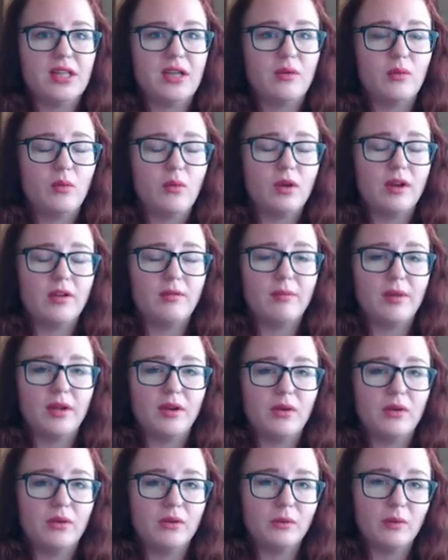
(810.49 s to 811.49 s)
that one of my
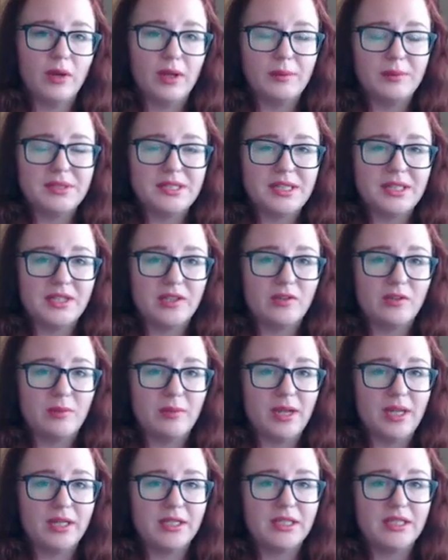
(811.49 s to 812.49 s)
old websites from
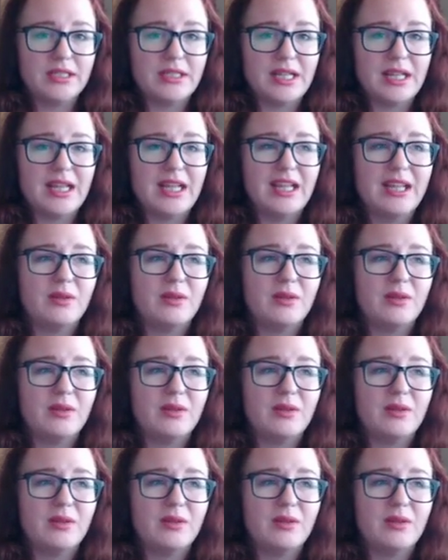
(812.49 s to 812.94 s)
back in the day,